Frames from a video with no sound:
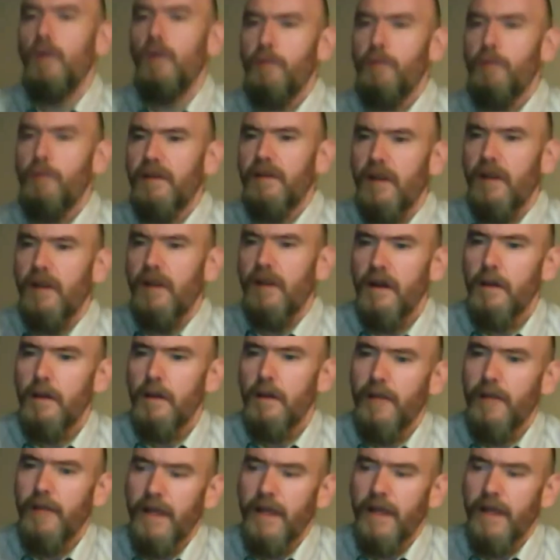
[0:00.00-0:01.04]
been talking
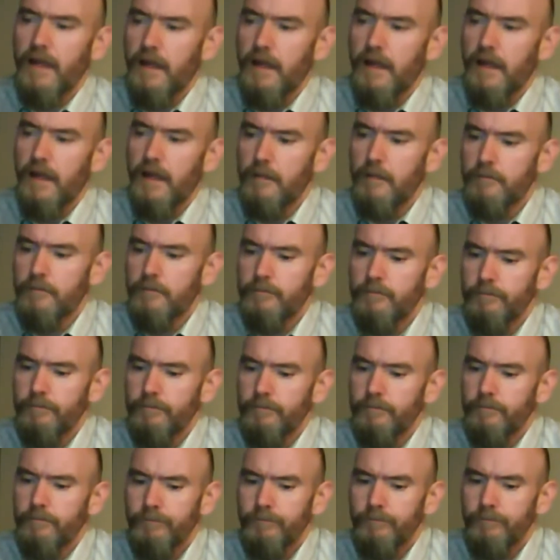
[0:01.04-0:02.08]
about
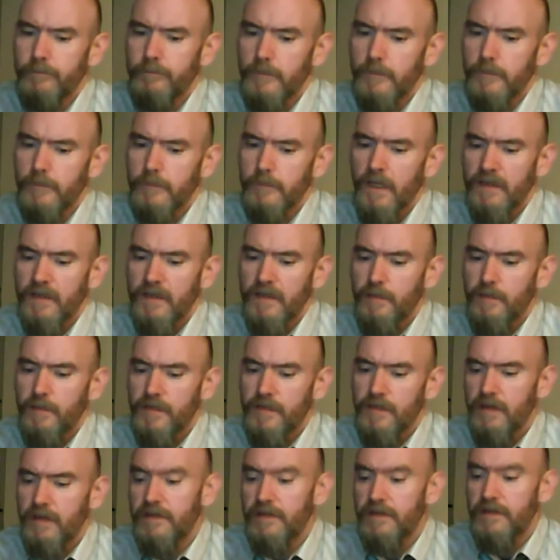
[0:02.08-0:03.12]
customer
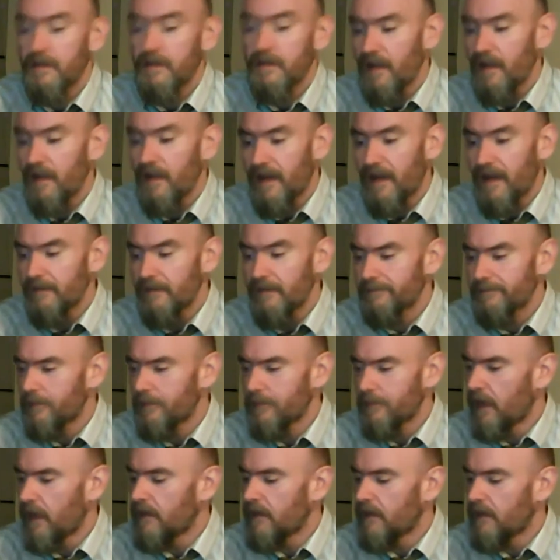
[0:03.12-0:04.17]
service a lot
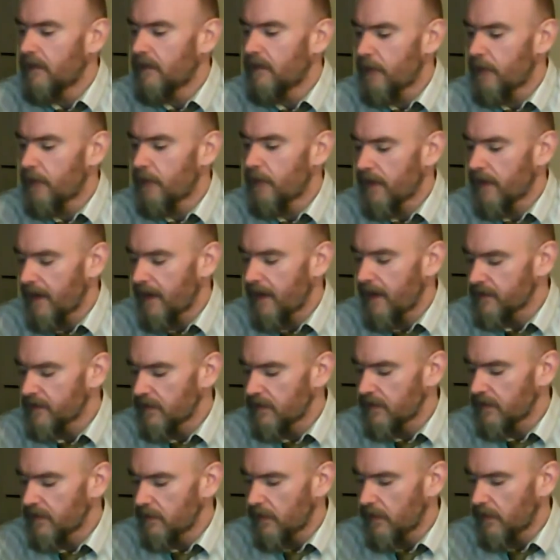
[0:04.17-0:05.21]
in this podcast,
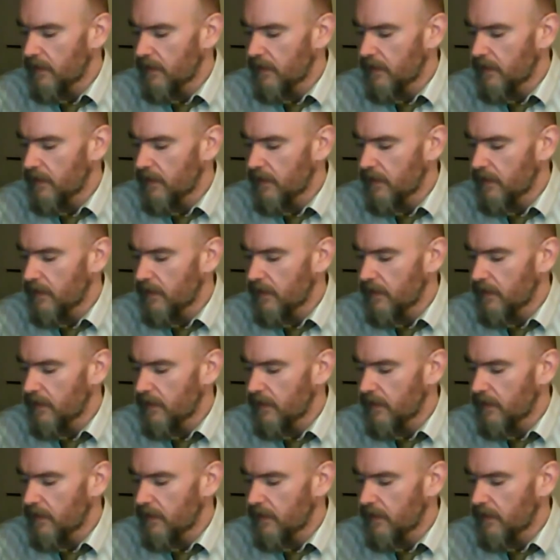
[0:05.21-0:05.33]
and